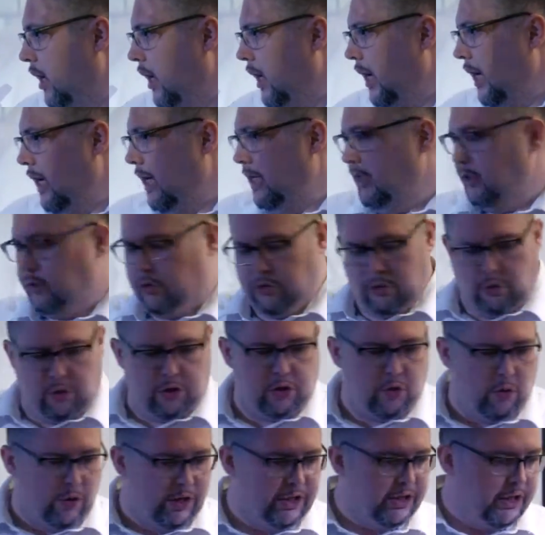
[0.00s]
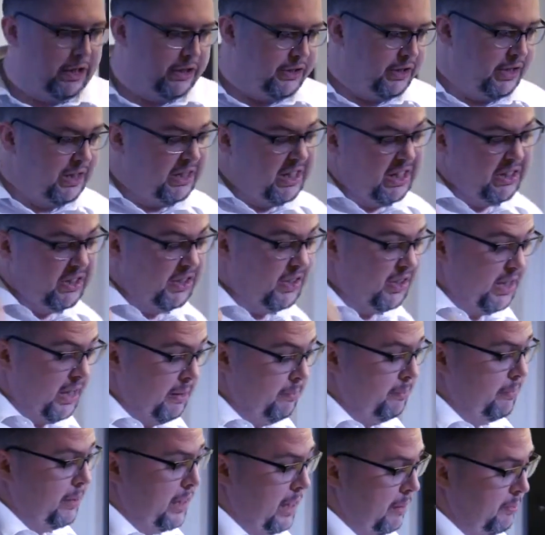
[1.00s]
he's sort of coined this and he says his team
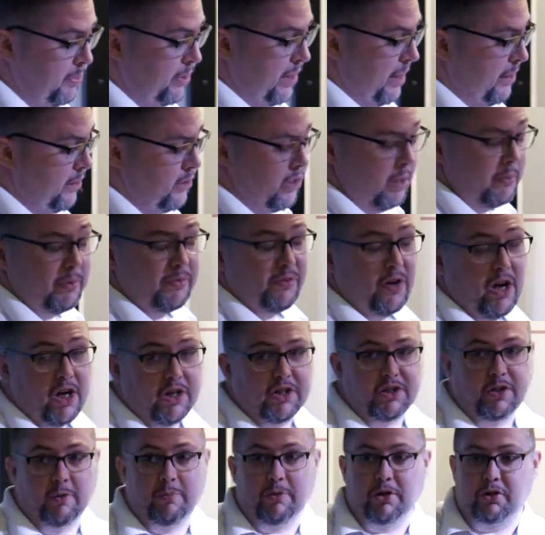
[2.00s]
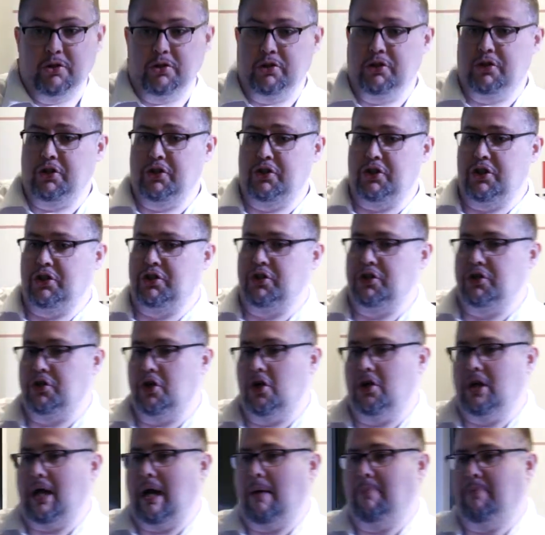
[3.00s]
becomes 10 times faster because your decisions
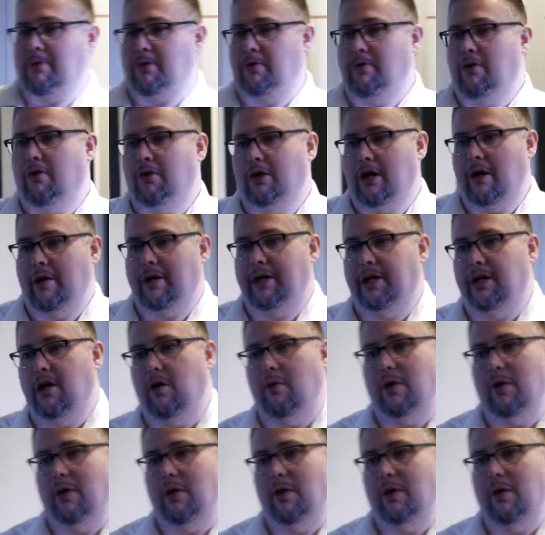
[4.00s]
aren't happy. You're not going, oh,